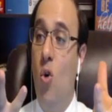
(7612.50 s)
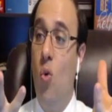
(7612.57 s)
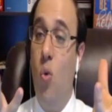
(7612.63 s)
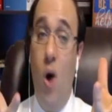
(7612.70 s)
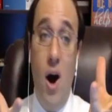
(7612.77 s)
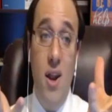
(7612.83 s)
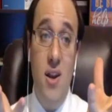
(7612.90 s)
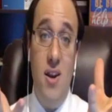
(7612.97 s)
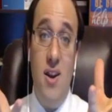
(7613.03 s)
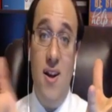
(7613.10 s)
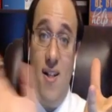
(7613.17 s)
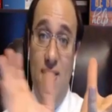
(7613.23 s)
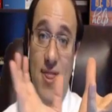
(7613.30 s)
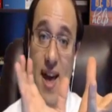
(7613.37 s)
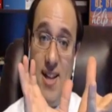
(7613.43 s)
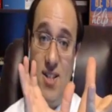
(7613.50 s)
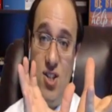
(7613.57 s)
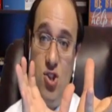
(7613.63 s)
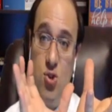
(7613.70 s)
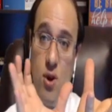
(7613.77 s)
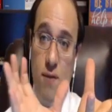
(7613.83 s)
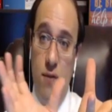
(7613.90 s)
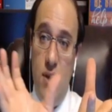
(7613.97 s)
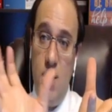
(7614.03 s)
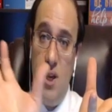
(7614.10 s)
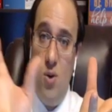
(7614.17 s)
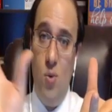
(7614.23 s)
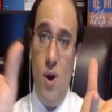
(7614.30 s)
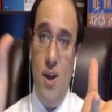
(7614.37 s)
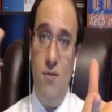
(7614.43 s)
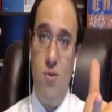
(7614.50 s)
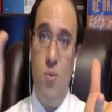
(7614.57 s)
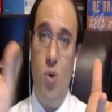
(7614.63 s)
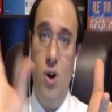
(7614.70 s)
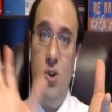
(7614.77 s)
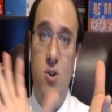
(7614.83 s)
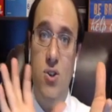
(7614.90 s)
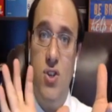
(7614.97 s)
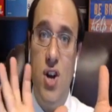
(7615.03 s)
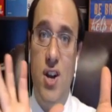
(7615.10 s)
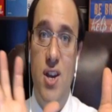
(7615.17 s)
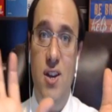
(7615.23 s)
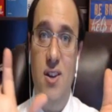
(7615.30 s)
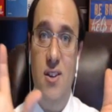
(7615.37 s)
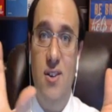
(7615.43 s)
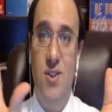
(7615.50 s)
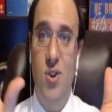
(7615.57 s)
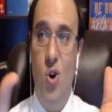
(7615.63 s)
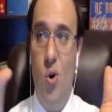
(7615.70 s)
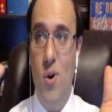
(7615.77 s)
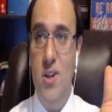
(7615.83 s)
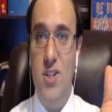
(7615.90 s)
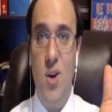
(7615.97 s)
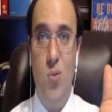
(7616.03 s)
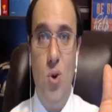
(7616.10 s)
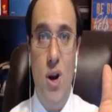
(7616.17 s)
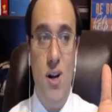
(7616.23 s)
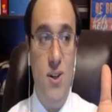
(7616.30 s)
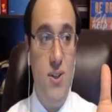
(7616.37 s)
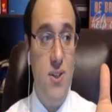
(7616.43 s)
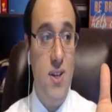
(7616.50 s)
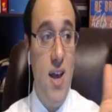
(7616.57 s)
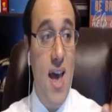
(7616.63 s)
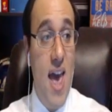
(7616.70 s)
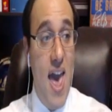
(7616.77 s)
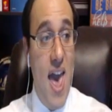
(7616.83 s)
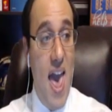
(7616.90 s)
One that's drifting away from what you're studying, going somewhere else,